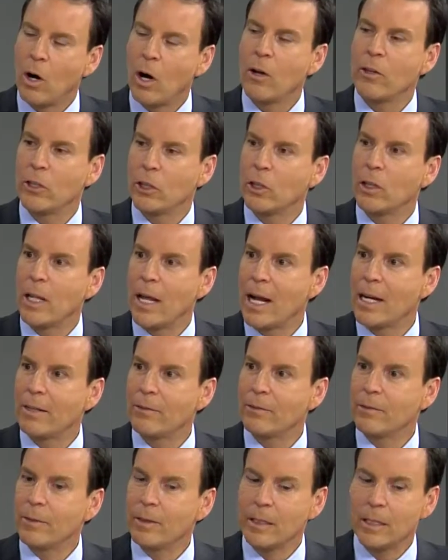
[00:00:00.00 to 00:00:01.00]
are there a lot
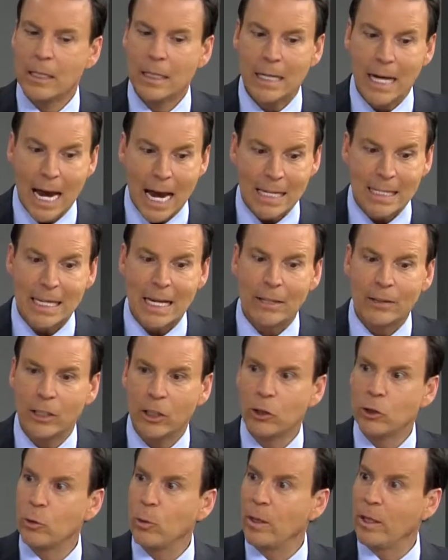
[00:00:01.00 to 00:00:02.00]
of guys out
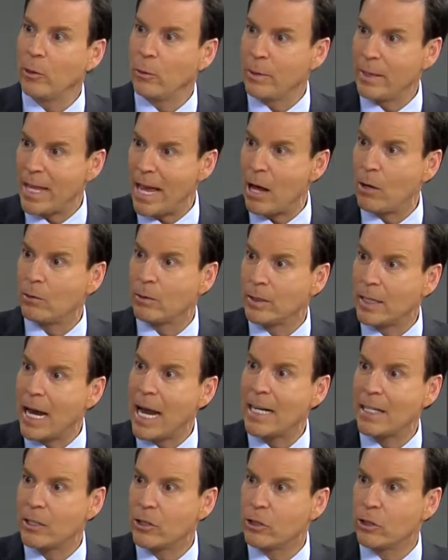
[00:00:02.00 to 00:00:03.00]
there doing it without
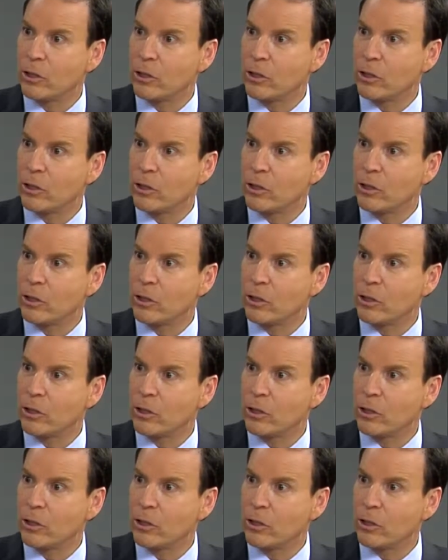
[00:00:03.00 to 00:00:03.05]
guided